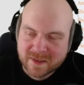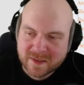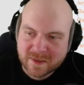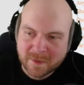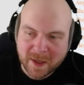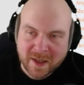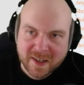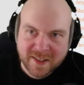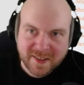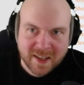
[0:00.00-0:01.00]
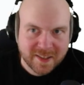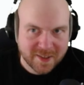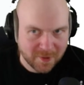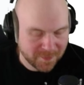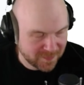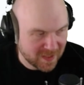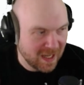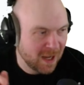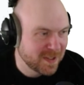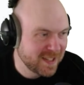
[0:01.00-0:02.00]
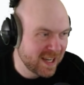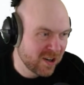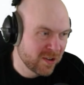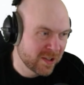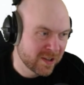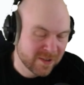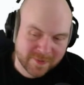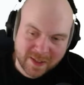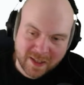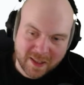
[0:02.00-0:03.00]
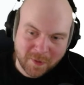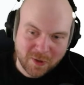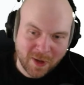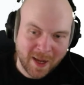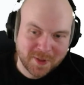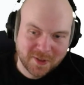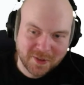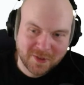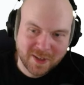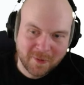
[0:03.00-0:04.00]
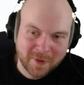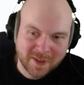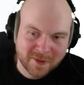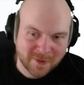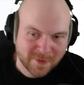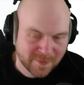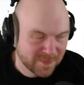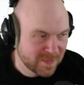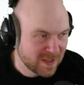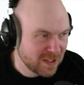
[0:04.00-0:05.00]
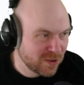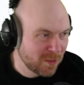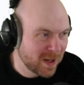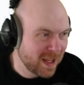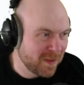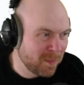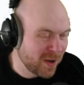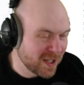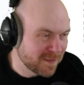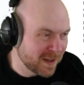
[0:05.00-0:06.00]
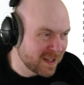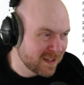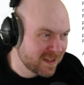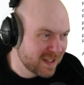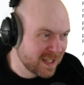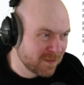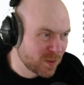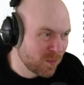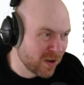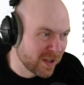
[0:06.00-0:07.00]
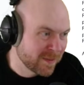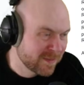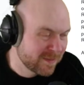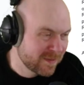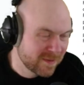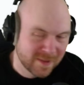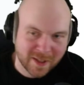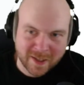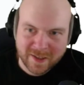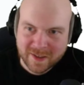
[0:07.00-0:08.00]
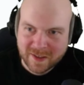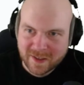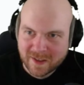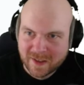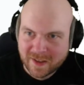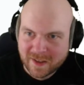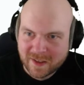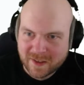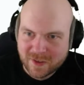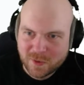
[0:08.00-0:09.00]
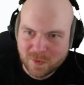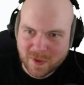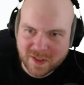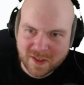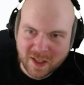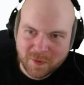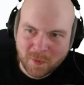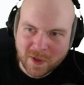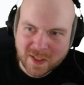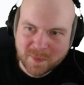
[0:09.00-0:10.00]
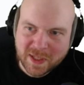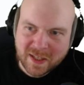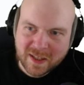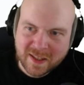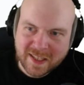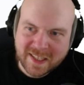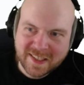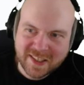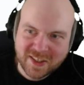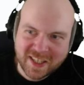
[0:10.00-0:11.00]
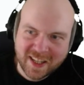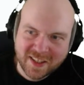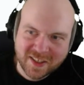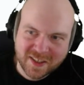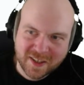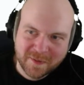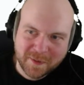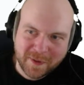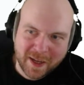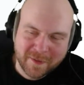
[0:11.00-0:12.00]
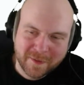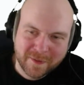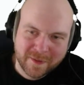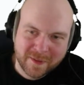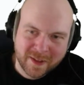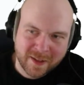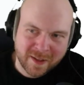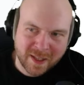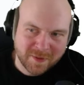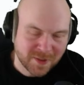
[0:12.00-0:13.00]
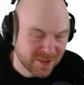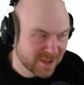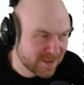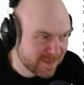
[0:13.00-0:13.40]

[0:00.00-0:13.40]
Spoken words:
way. So I was saying earlier that what you absolutely do not want to do, you don't want to have the boss fight in room 1. Like, you want level 1 to be the easiest challenge of the 5 levels.